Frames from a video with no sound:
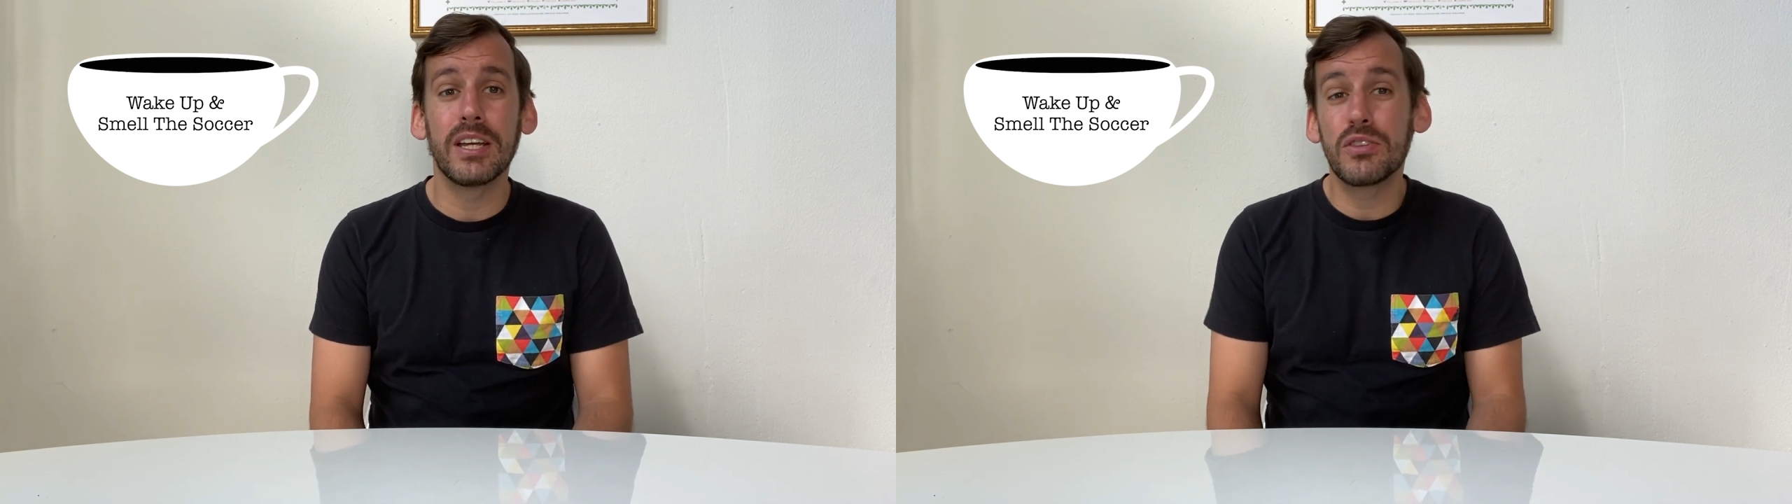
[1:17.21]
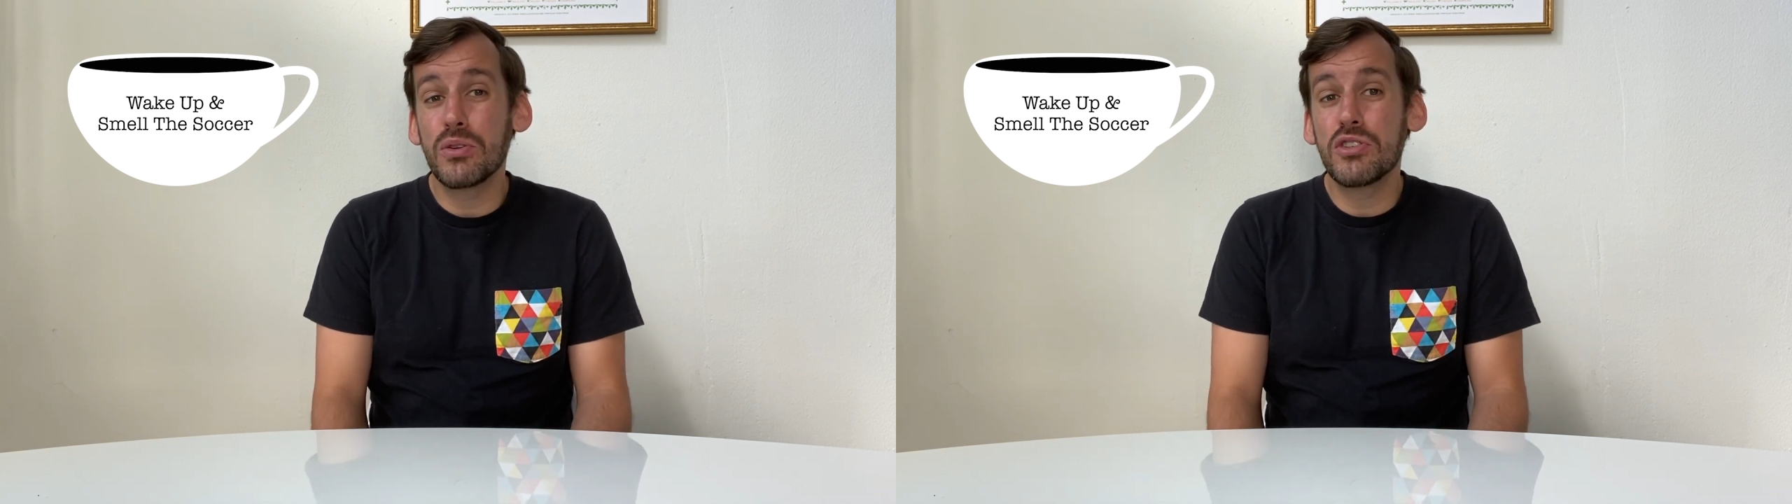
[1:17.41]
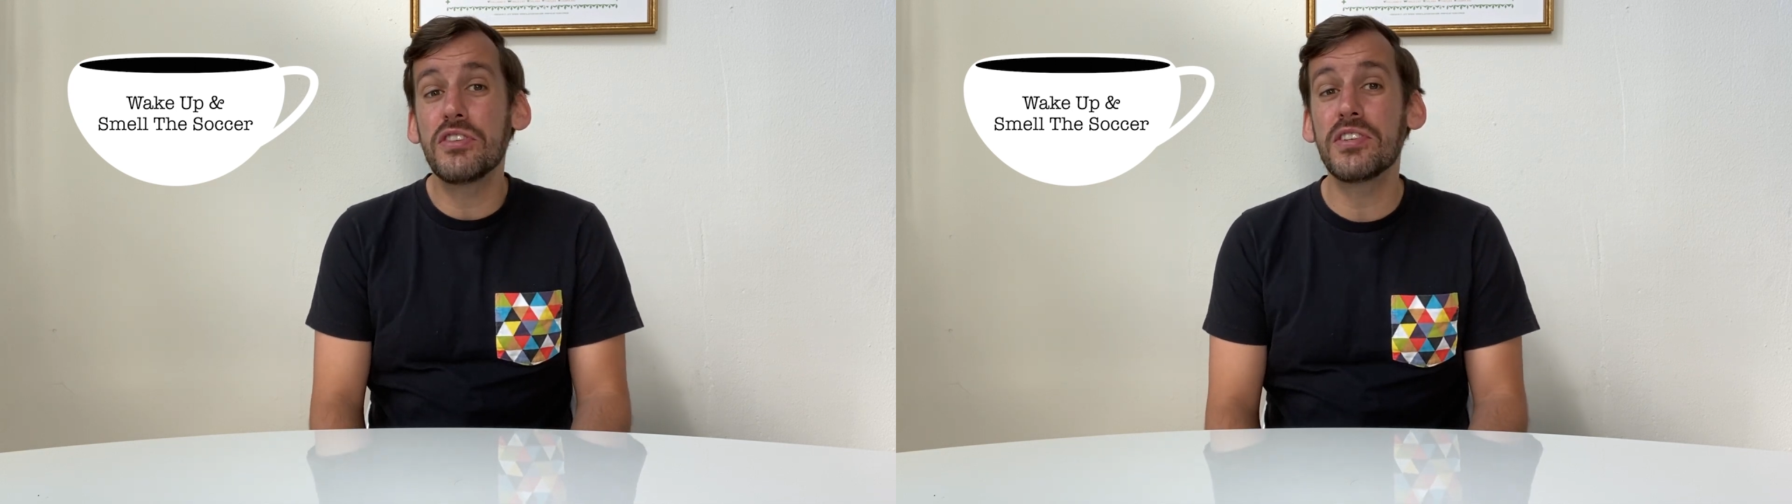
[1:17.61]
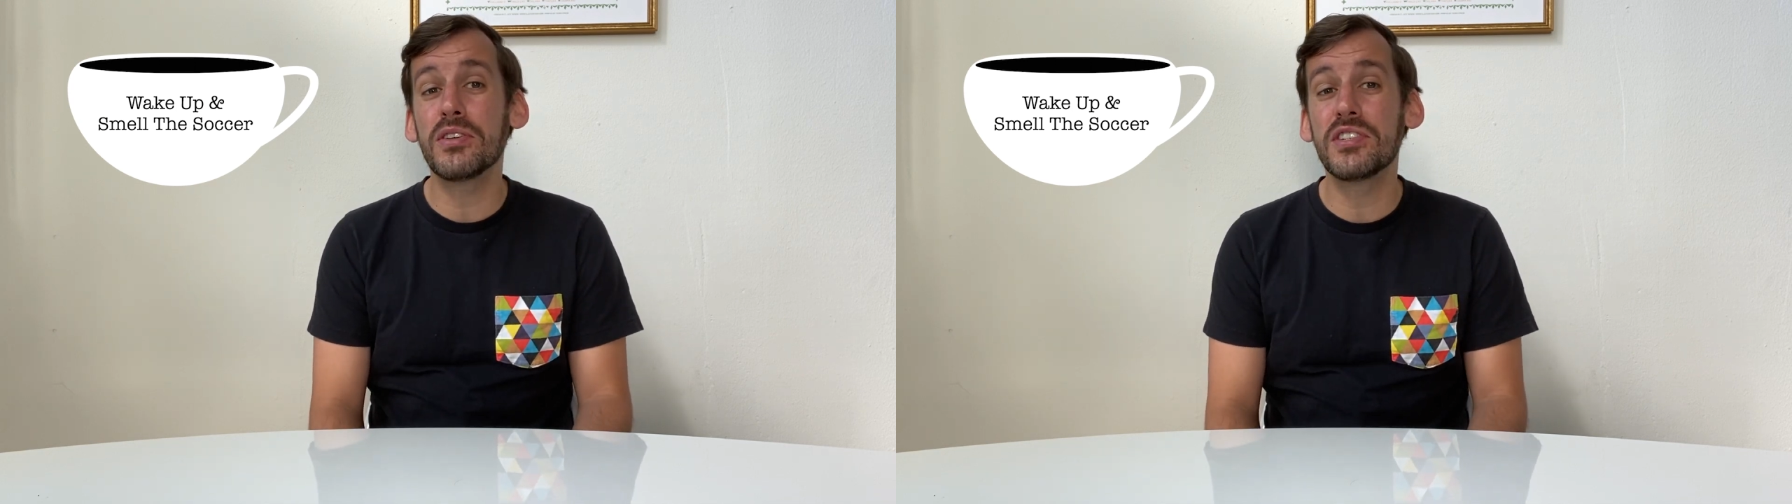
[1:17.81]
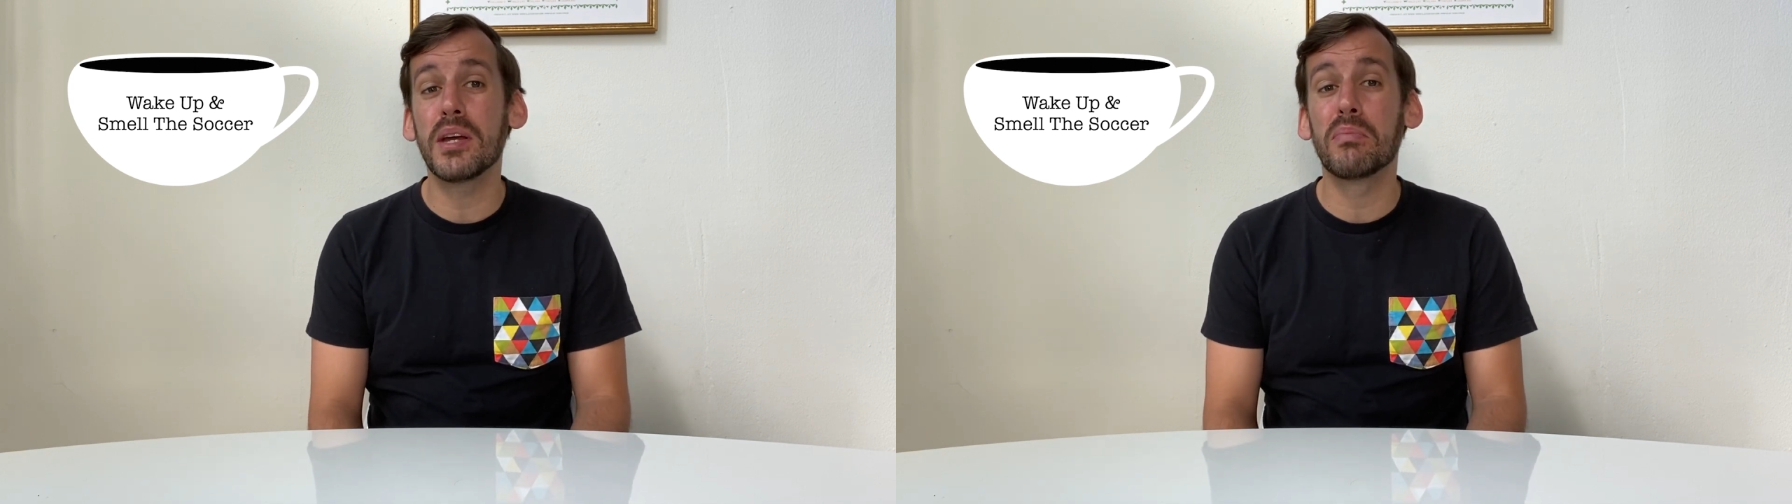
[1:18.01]
So you should still
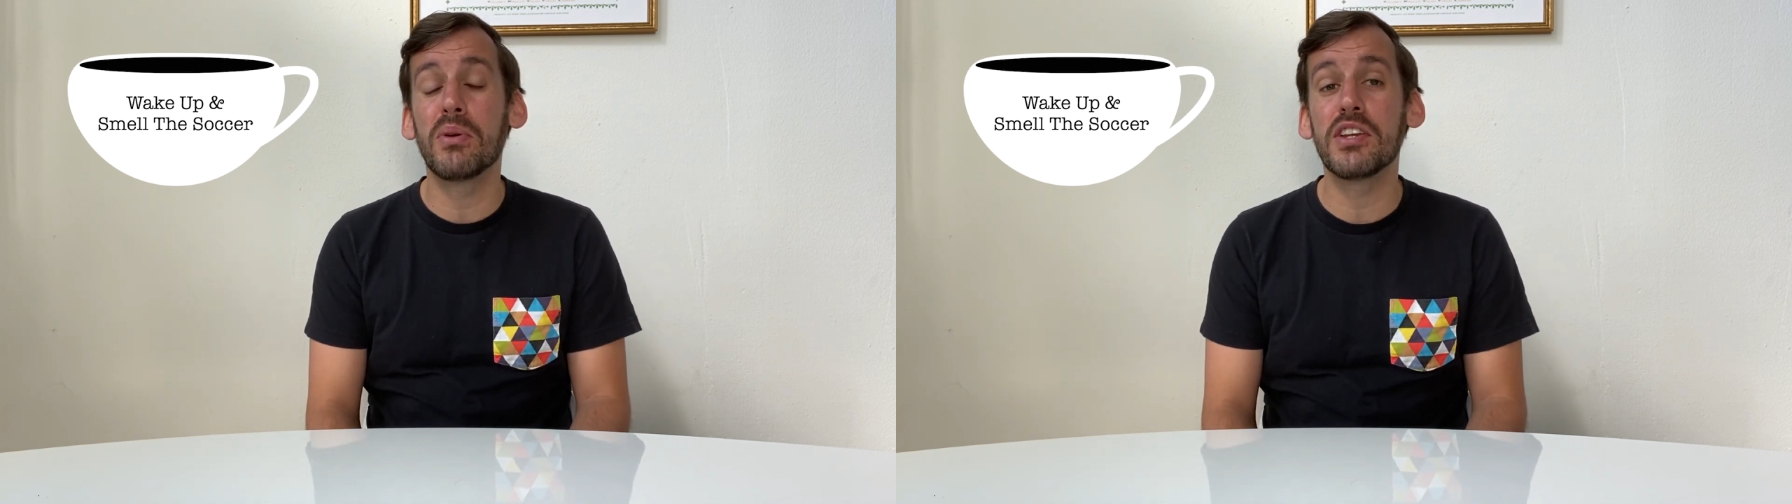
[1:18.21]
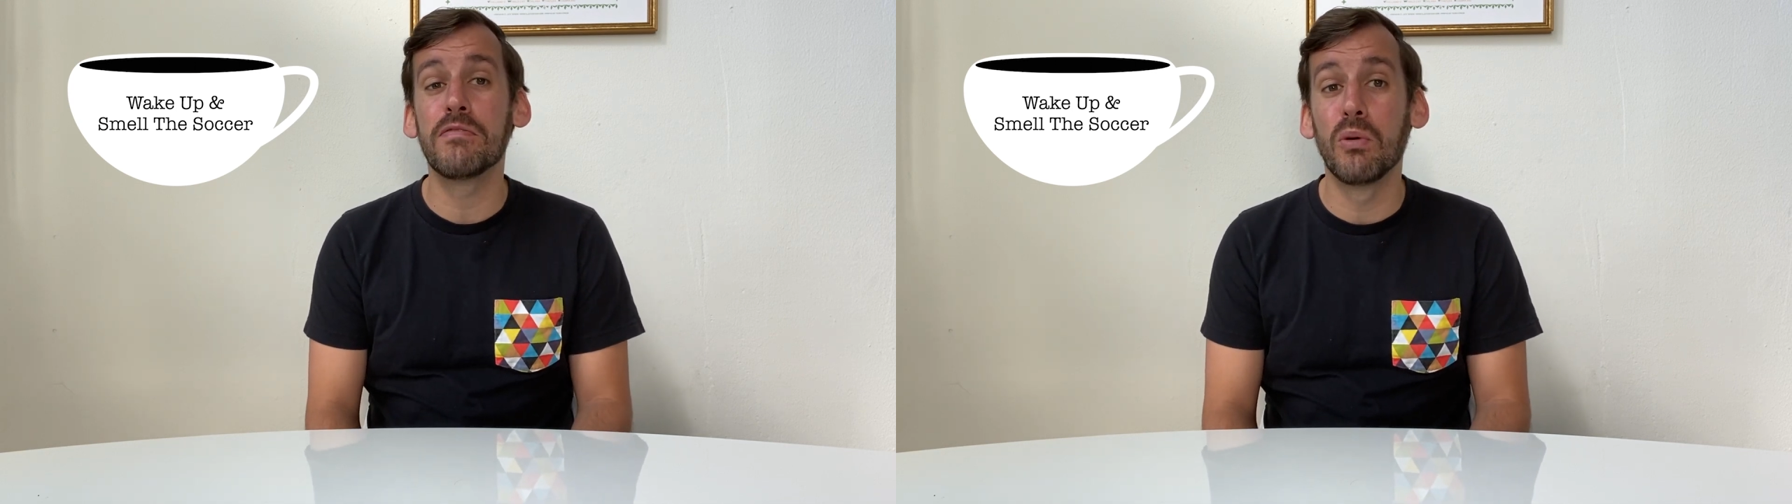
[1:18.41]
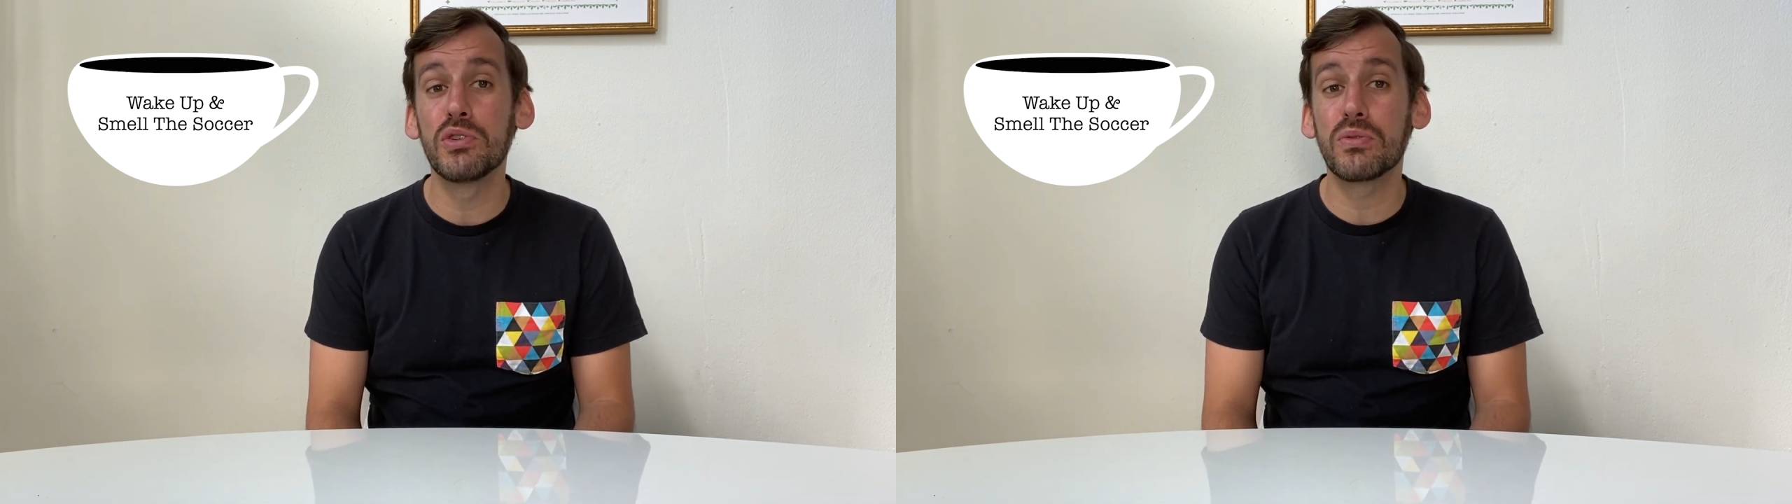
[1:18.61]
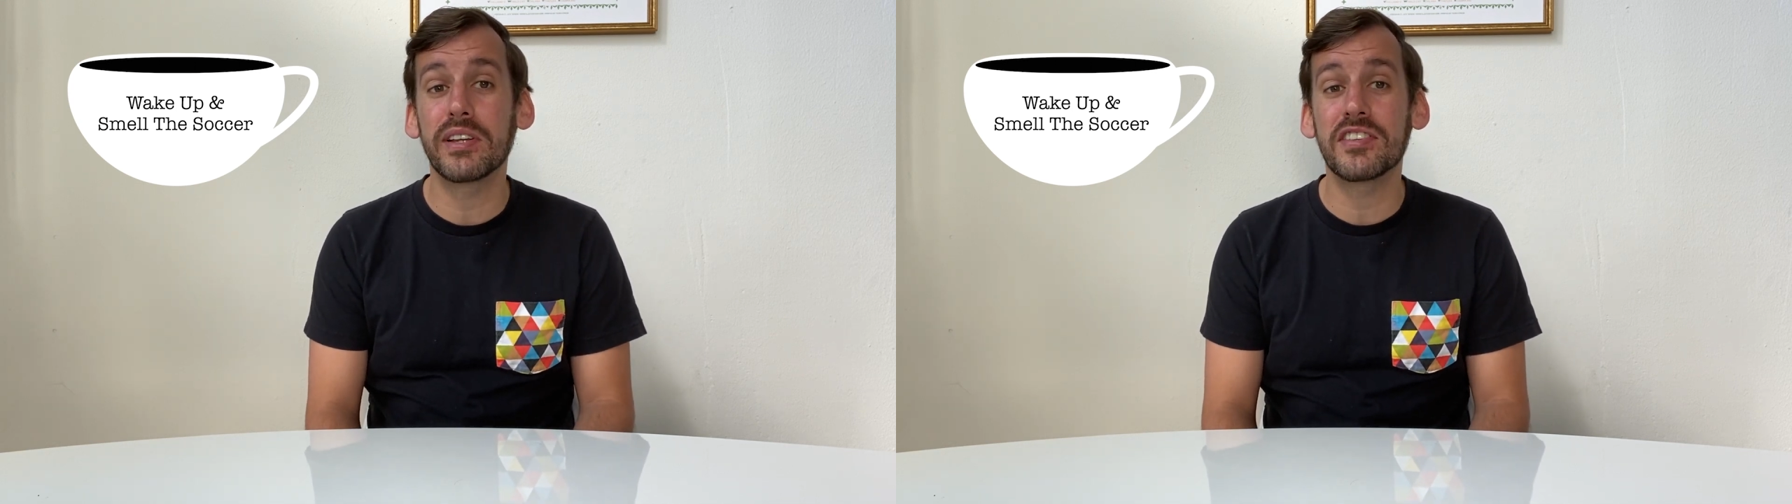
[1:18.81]
see a pretty full-strength